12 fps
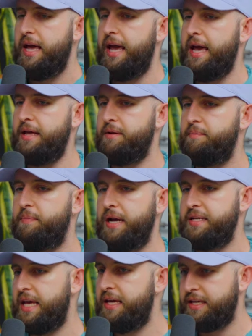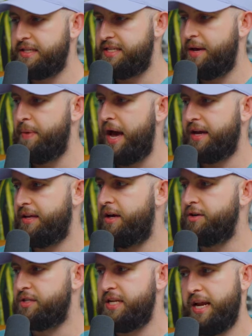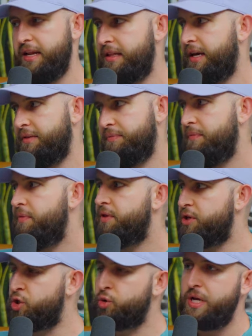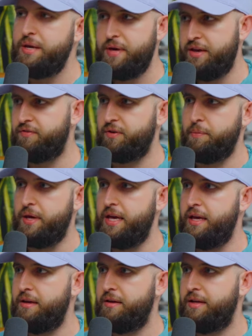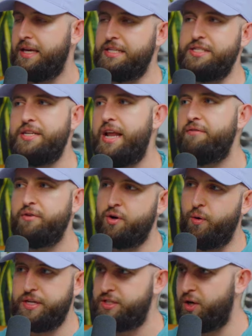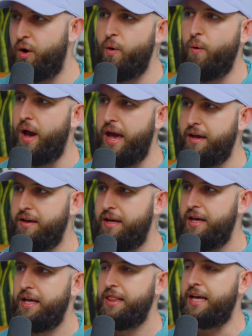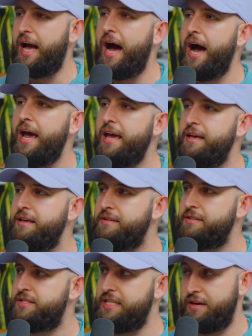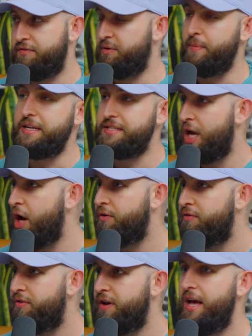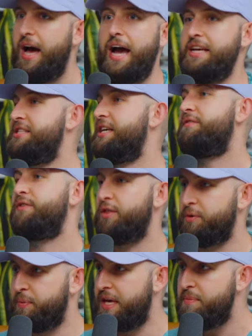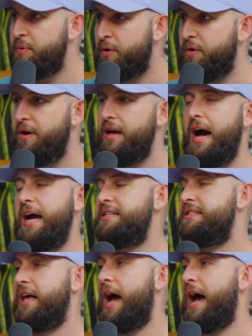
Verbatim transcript: And by taking a step back and understanding, like, the dreaming for me is never going to go away. Like I see it for myself. I see it for other people. I